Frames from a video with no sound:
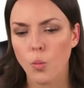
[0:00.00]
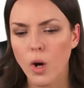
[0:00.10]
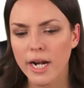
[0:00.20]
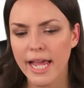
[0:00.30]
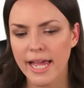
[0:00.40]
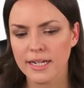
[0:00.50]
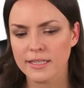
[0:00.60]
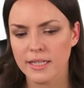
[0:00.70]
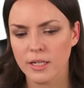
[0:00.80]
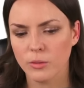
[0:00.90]

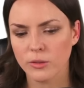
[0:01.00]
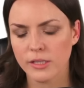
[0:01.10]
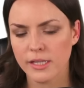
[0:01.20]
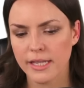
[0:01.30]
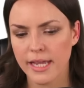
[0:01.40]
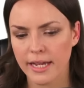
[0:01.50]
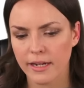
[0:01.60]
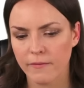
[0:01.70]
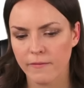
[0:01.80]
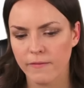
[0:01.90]
1x equals
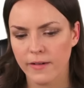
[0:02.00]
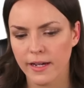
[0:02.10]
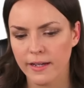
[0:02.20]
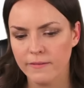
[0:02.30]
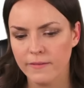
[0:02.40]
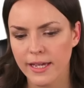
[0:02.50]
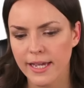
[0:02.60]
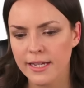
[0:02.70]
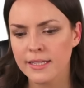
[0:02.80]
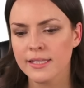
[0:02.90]
negative
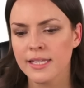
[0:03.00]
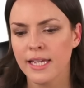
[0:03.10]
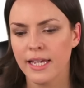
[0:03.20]
5x.